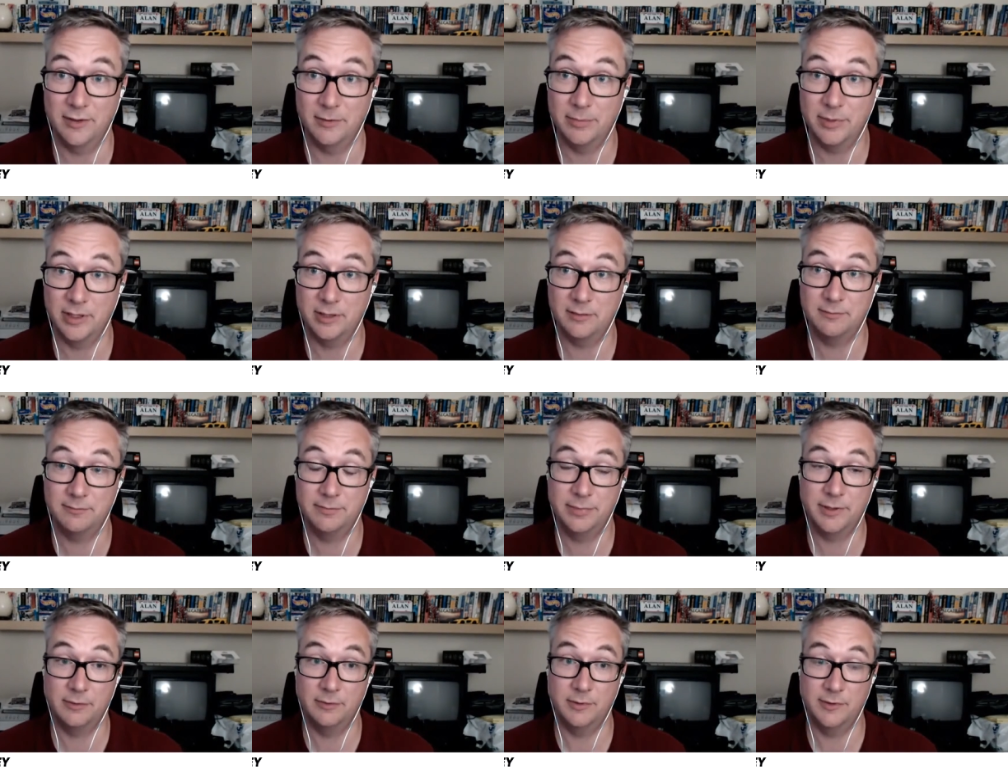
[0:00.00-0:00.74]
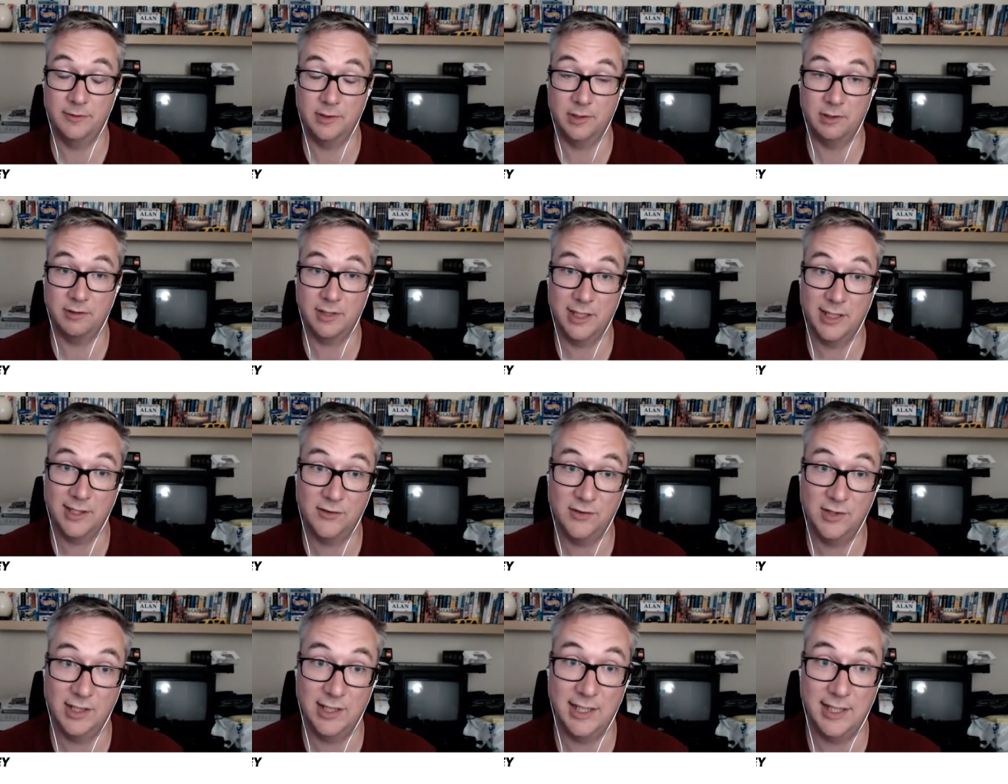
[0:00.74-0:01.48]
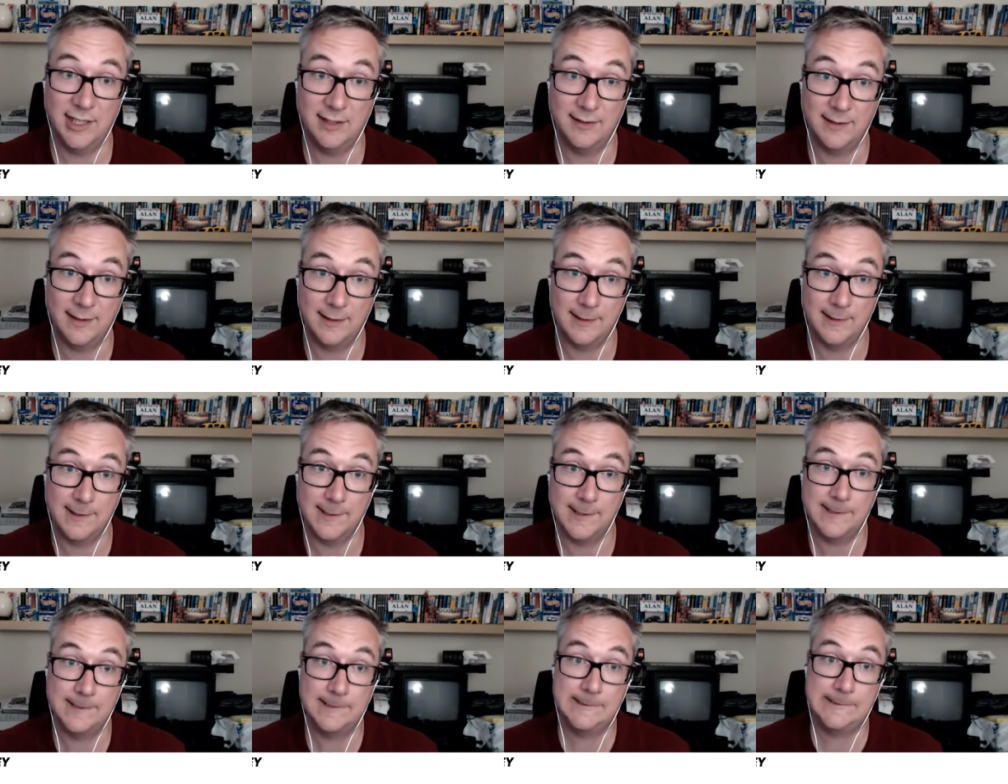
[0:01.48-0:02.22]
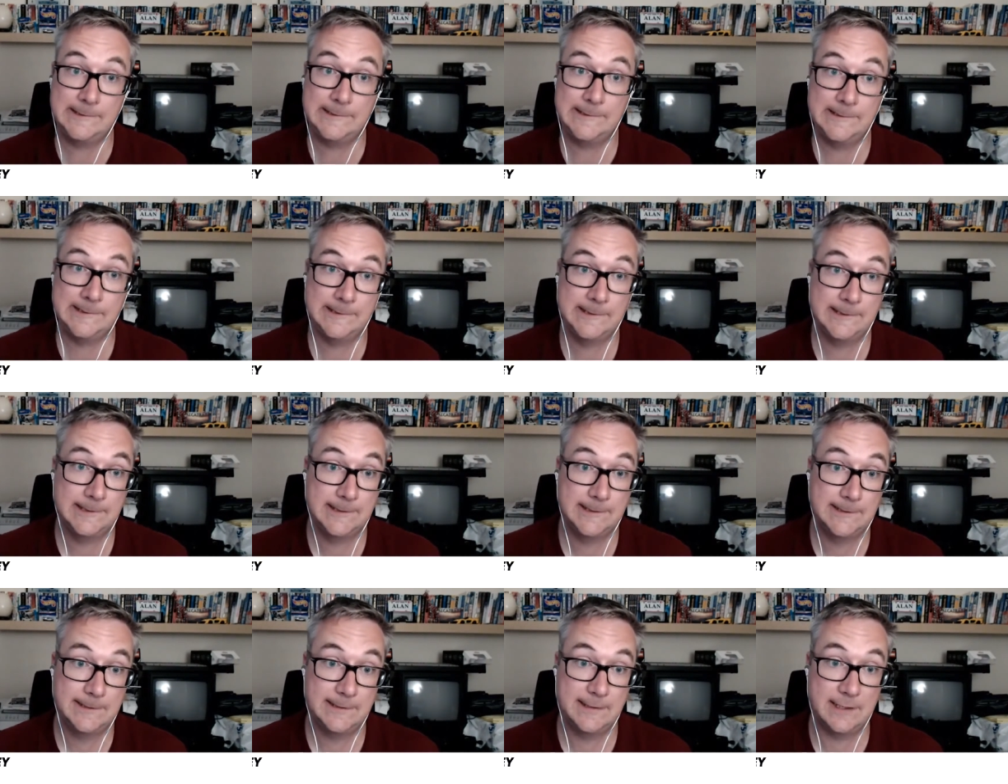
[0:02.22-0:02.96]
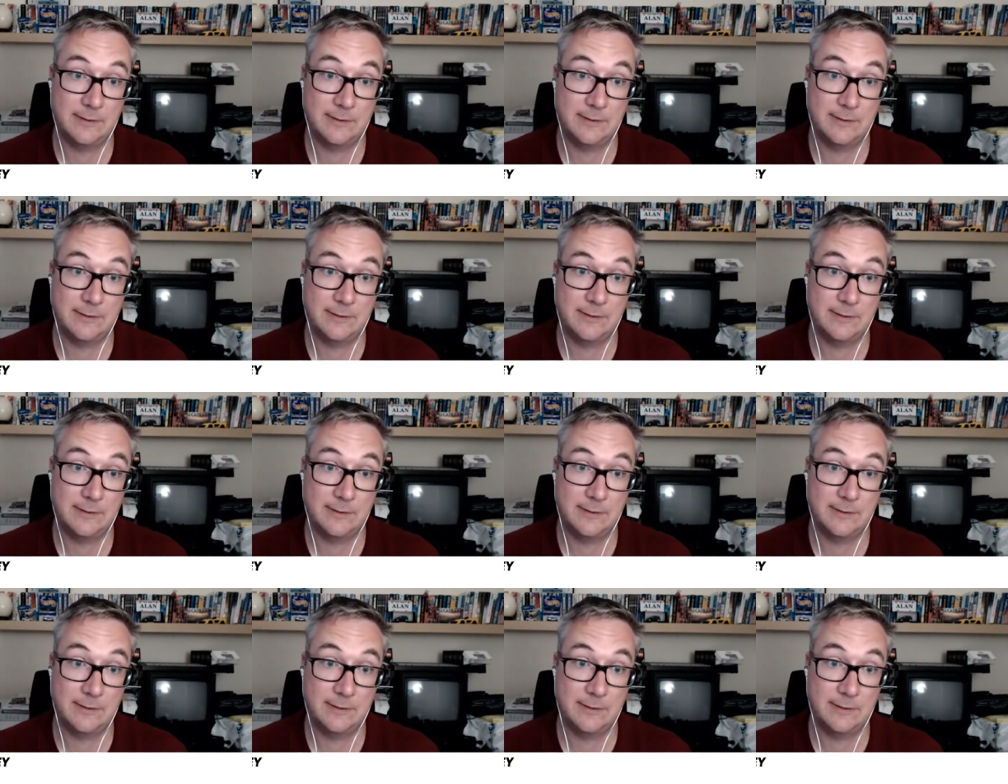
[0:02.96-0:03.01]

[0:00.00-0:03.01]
but we've not really seen anything either. So